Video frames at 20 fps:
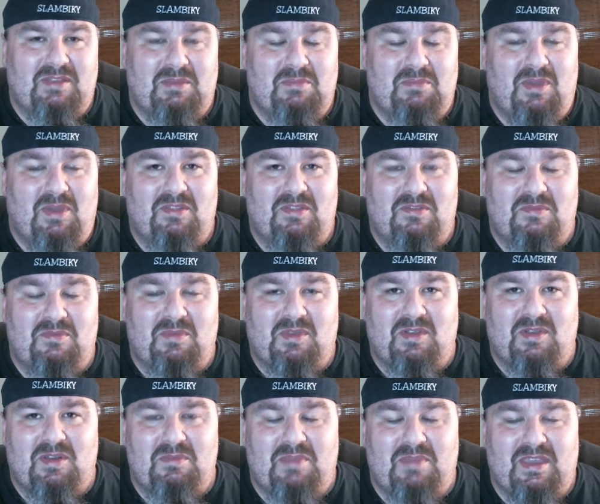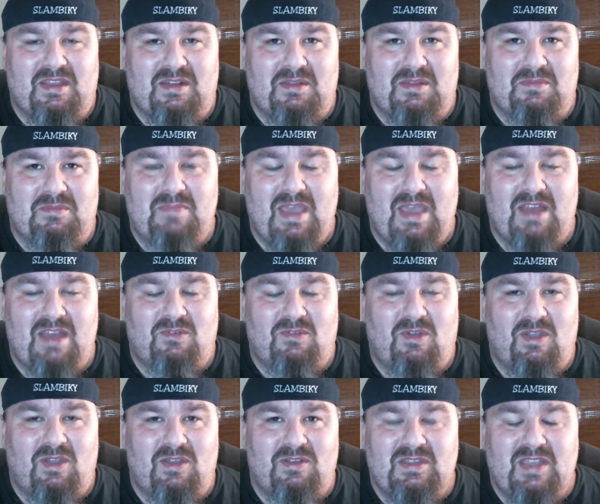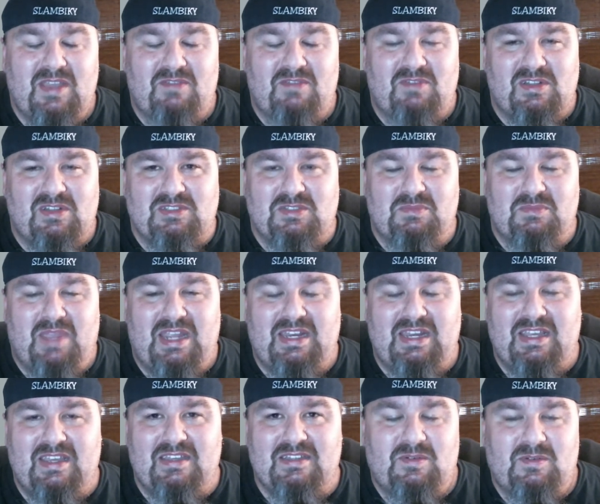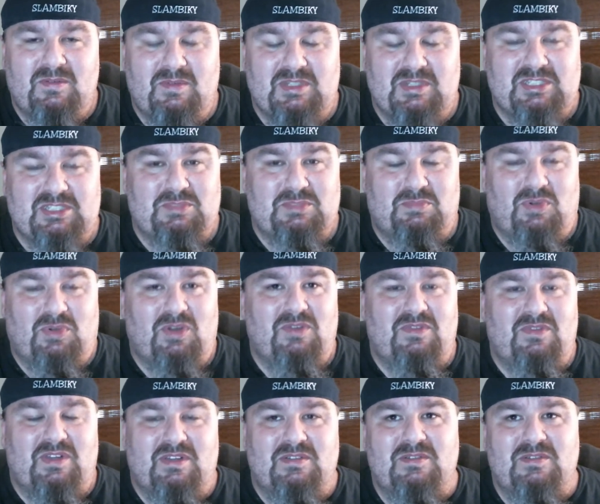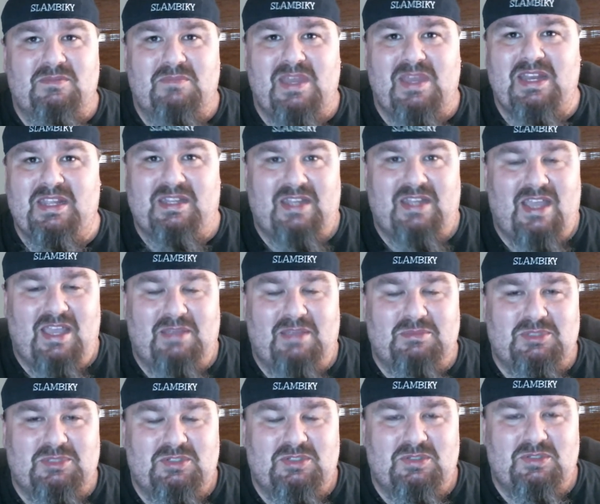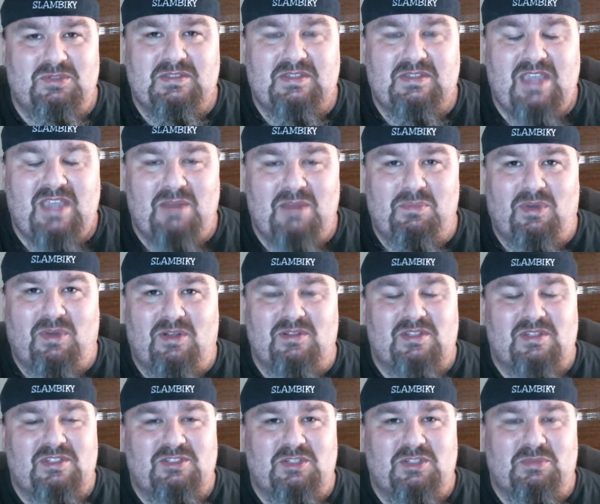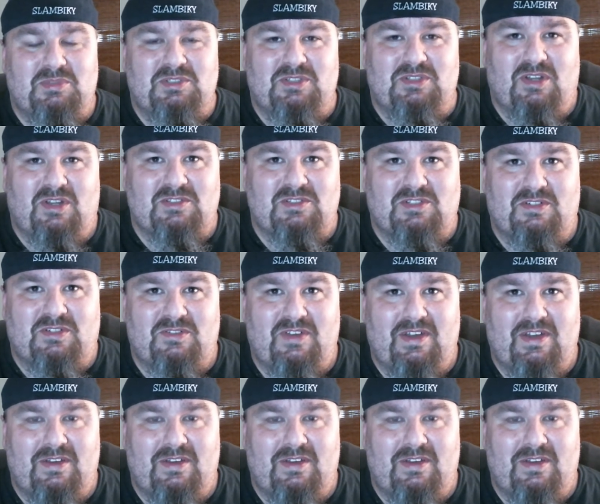both of them are going to be in the Battle Royal at WrestleMania, which has proven many times to catapult a superstar's career.